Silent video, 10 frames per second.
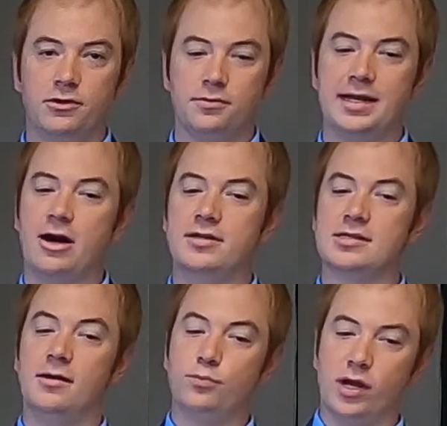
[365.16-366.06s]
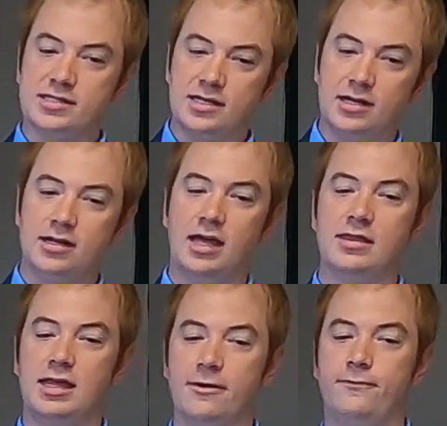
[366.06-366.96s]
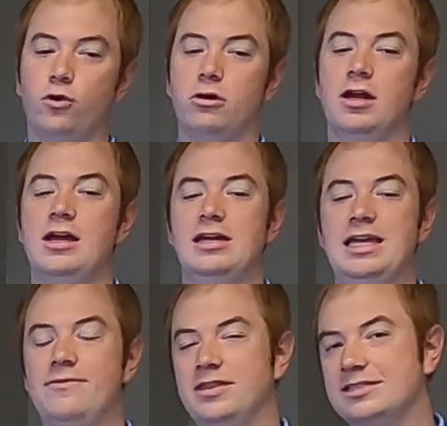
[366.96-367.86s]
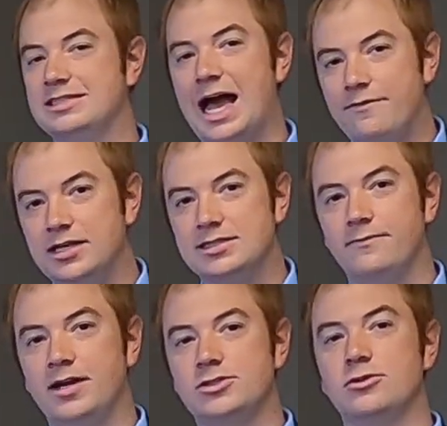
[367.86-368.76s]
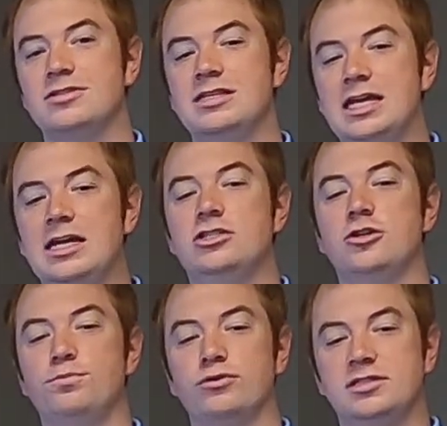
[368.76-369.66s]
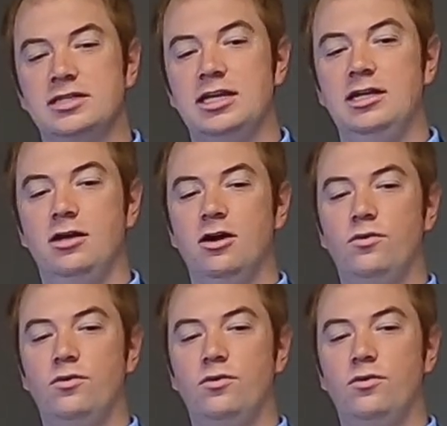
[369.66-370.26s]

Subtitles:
with right now is unprecedented, and therefore even the savviest investors need to proceed